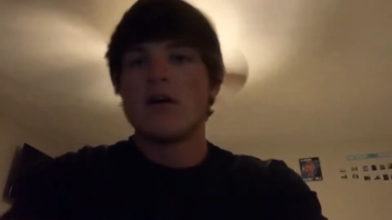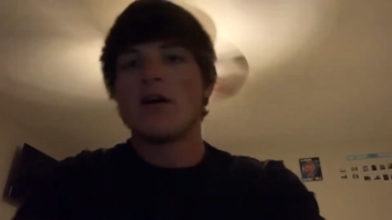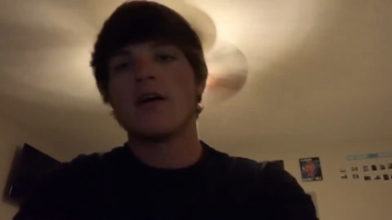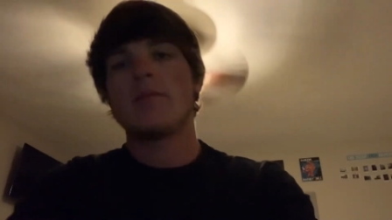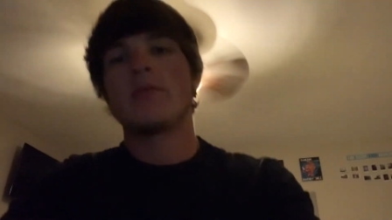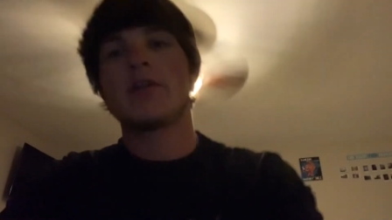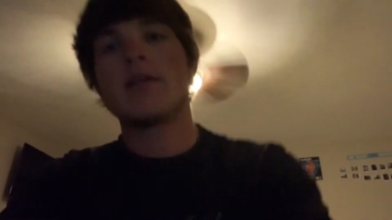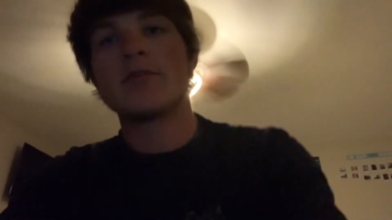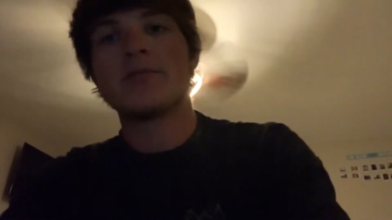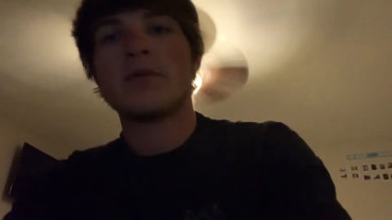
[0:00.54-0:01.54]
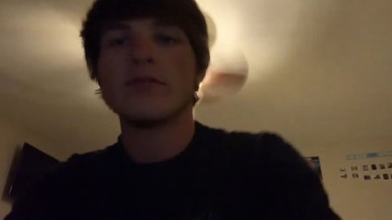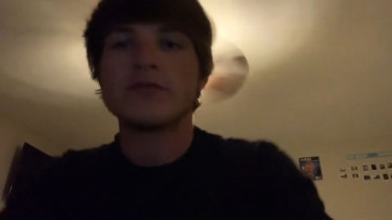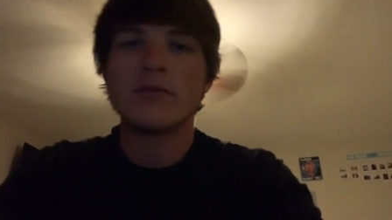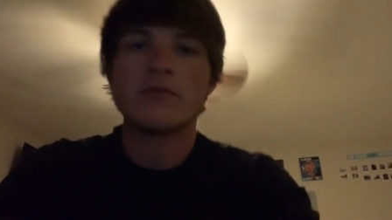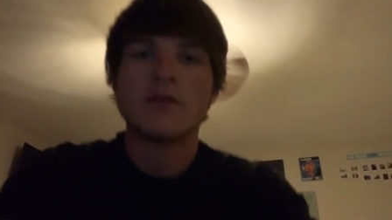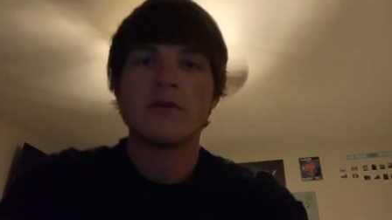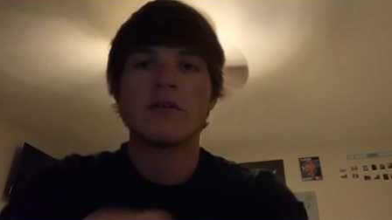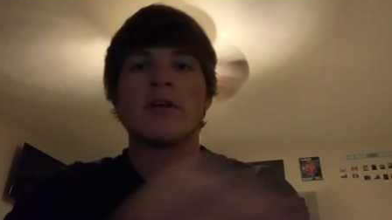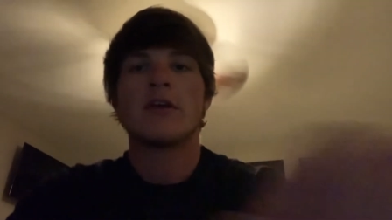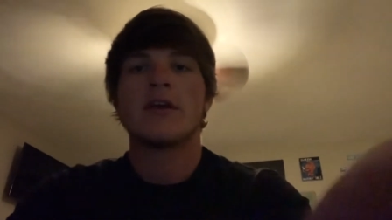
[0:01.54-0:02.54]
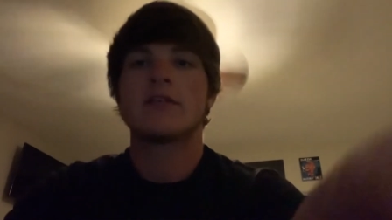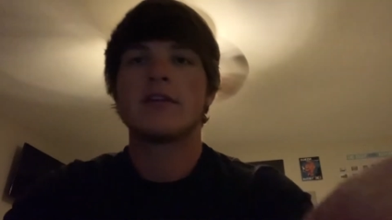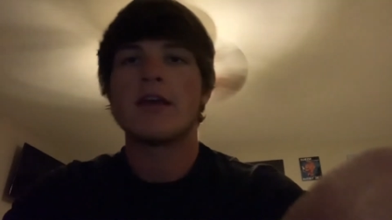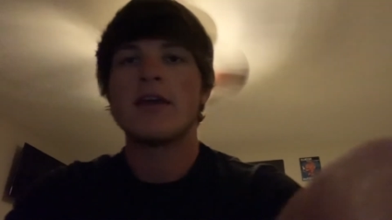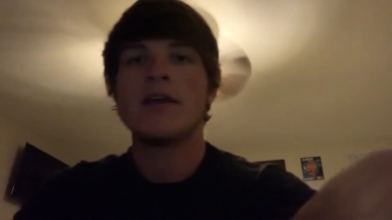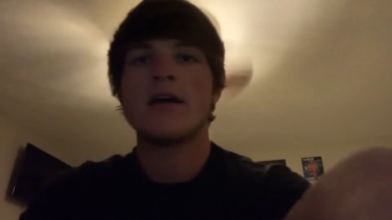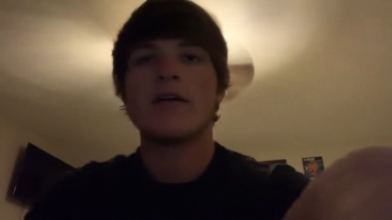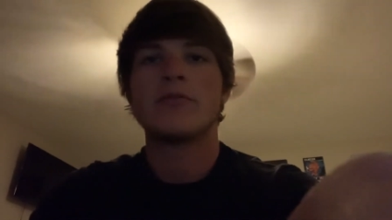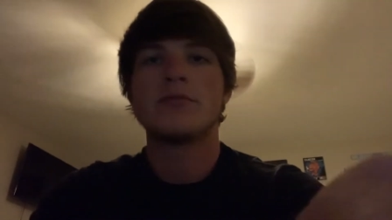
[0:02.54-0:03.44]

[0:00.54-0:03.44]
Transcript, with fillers: Hi, my name is Paul Stoneheart, and today I will be